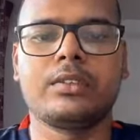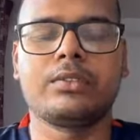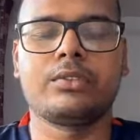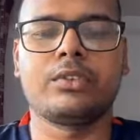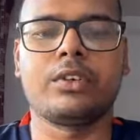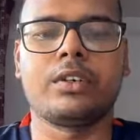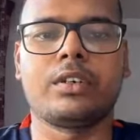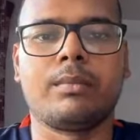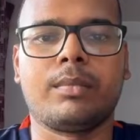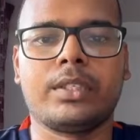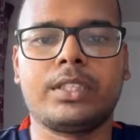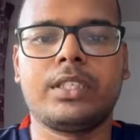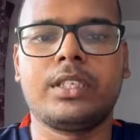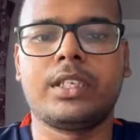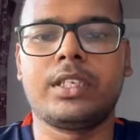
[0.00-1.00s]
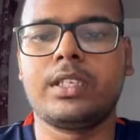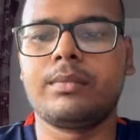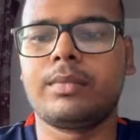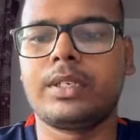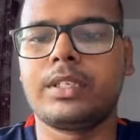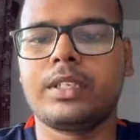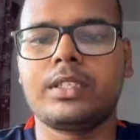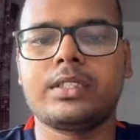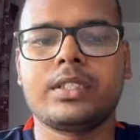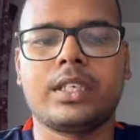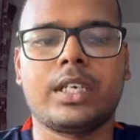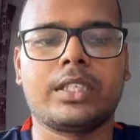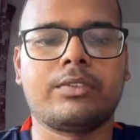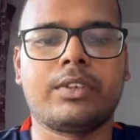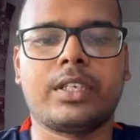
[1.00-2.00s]
for machine learning beginners
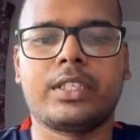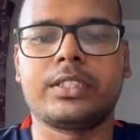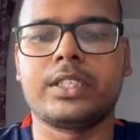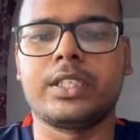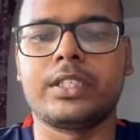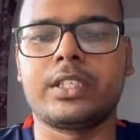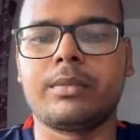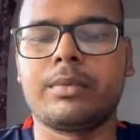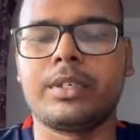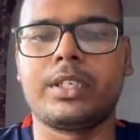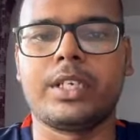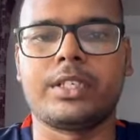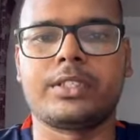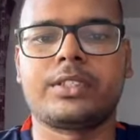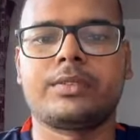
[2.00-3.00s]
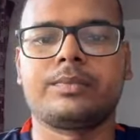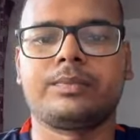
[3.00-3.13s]
as well as intermediates.